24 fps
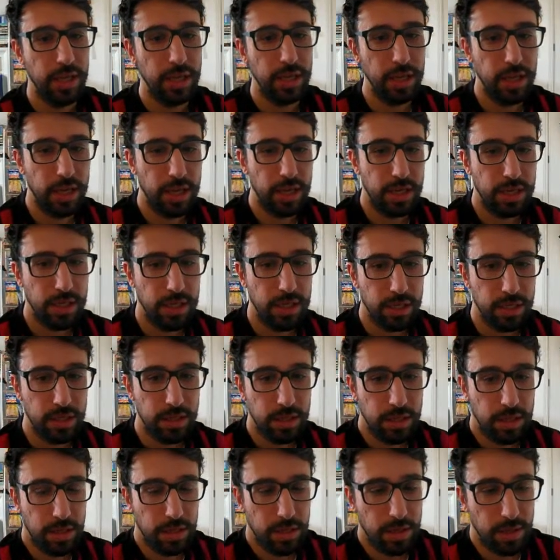They
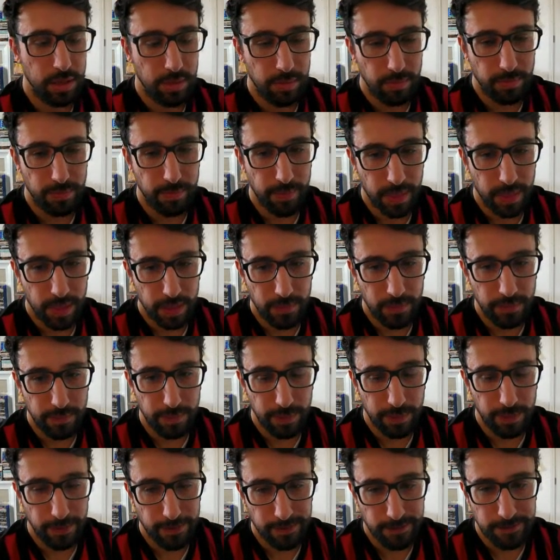tried
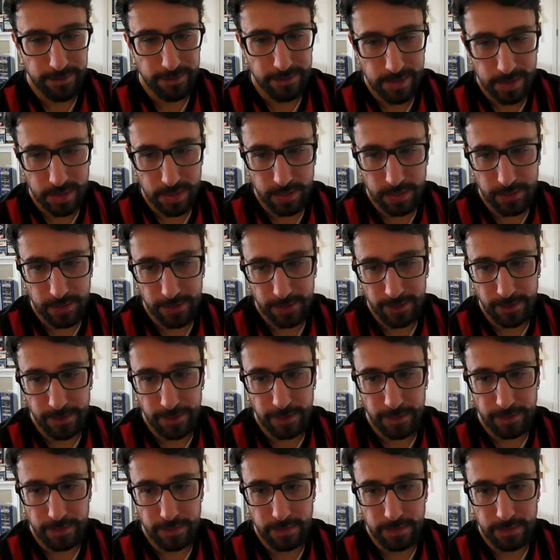to speed
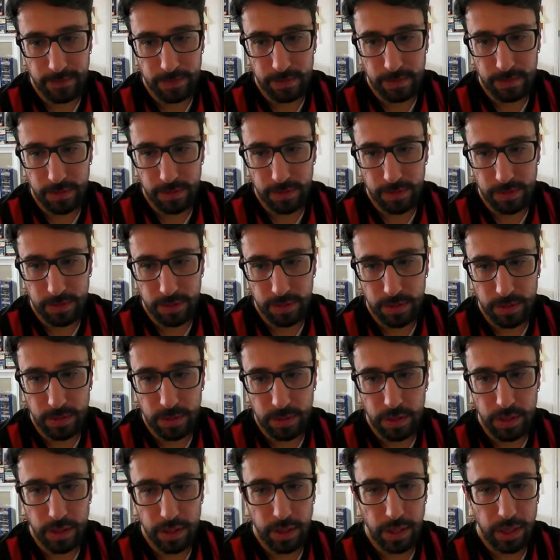his growth
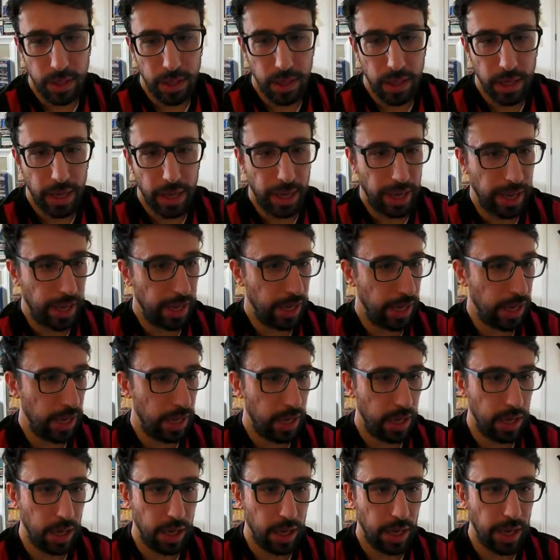unnaturally, too
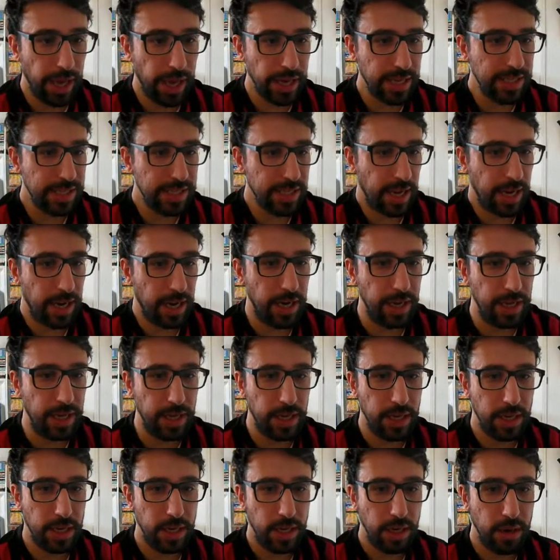fast. Exactly.
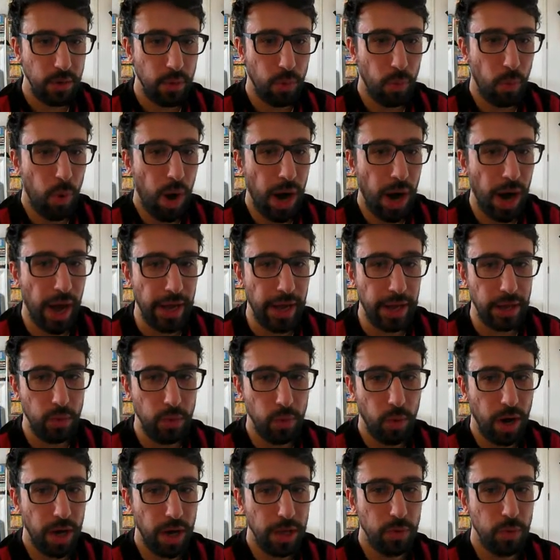Why?
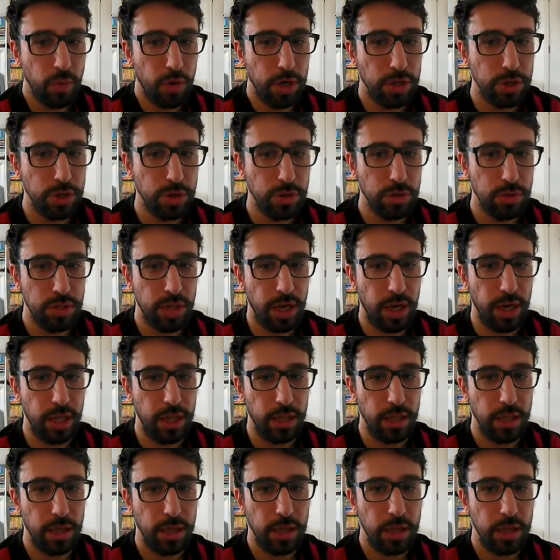Why you want to do that?